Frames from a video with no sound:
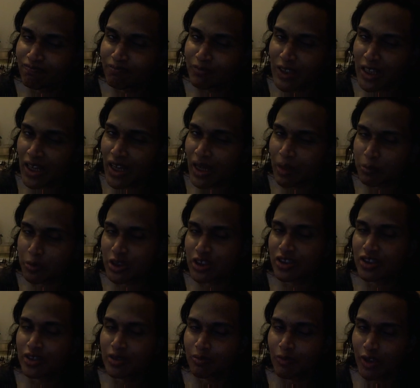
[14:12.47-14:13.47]
perhaps it
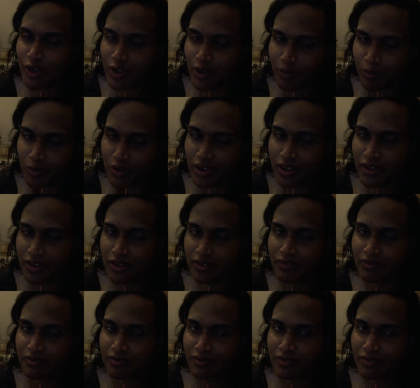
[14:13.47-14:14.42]
is manipulative.